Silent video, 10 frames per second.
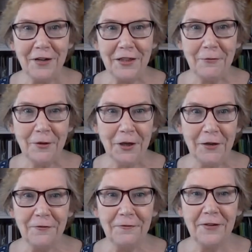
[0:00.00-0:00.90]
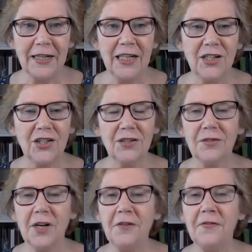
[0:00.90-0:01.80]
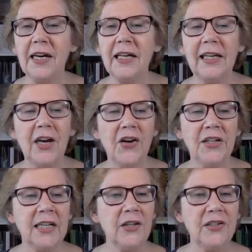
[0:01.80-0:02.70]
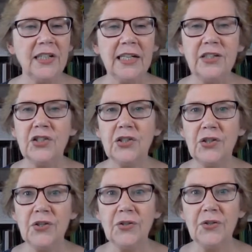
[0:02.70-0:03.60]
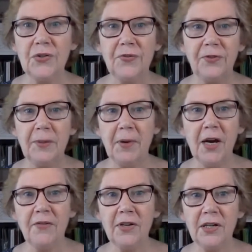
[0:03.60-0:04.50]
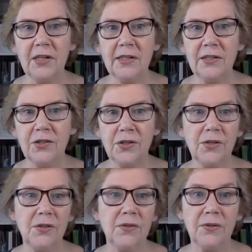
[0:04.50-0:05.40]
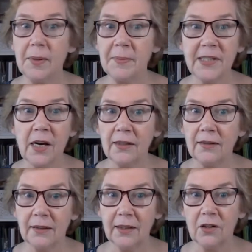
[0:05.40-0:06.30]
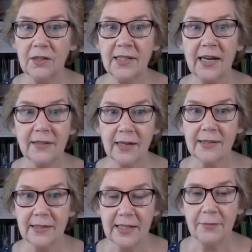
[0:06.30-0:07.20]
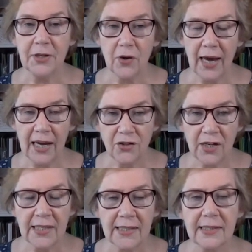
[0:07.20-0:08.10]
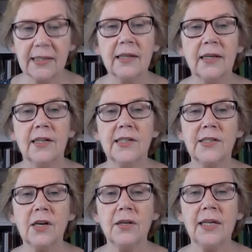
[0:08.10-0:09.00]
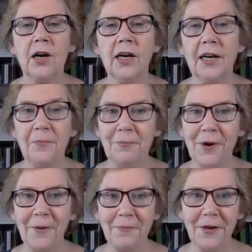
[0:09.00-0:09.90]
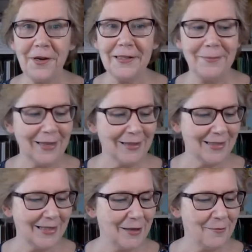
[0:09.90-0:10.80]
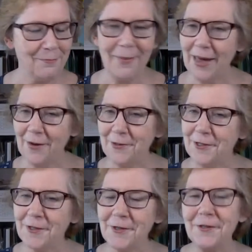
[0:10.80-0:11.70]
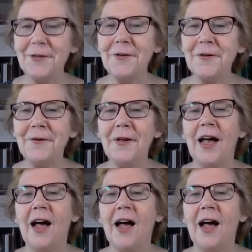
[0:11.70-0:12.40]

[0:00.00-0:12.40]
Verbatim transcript: I think we're going to finish. Don't forget, Leone, you need to flip over to the website and click contact us and send me your address so that I can pop those magnets in the mail to you.